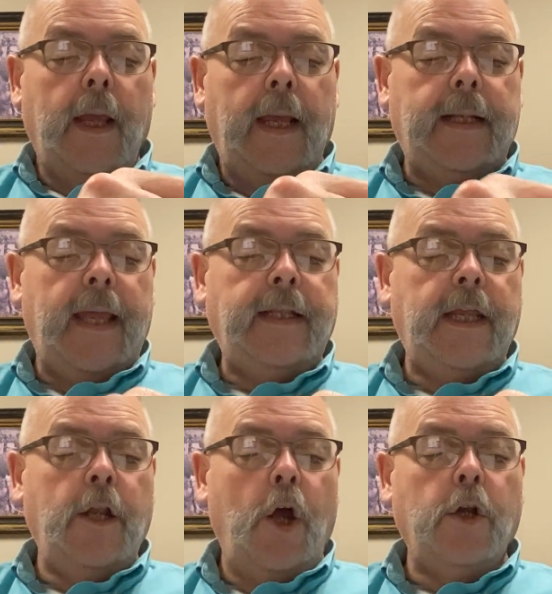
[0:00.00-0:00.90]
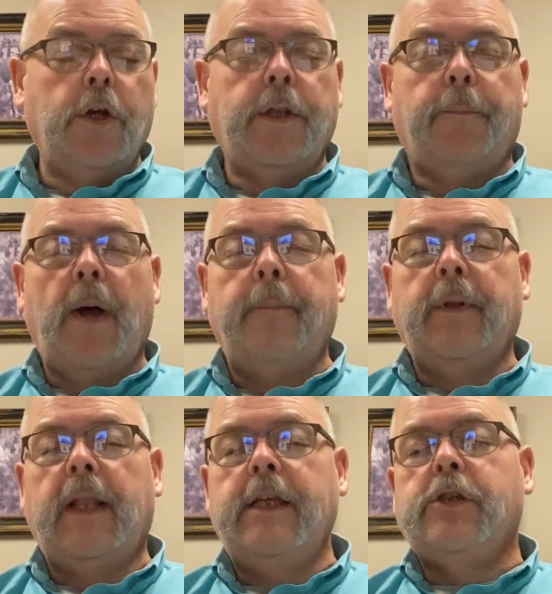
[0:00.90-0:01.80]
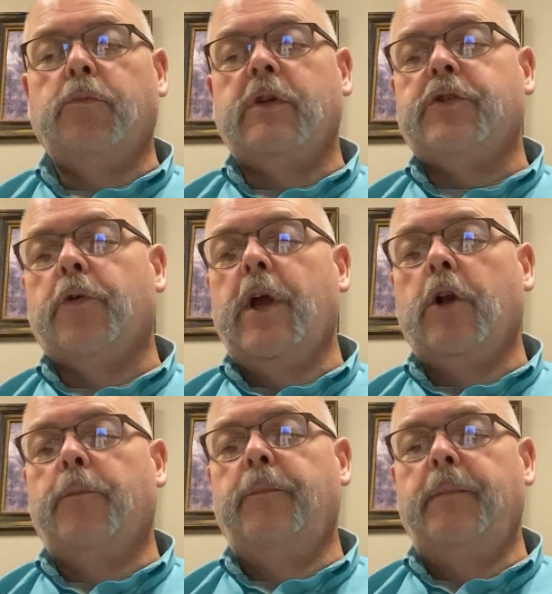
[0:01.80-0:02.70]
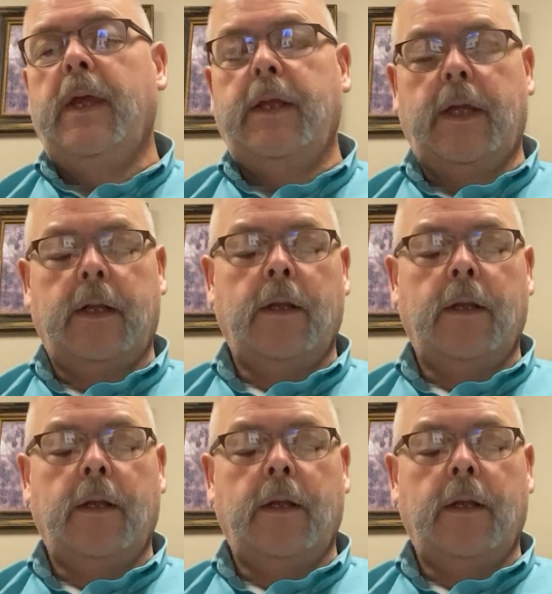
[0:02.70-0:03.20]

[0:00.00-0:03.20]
in 1800 the population was 300 million.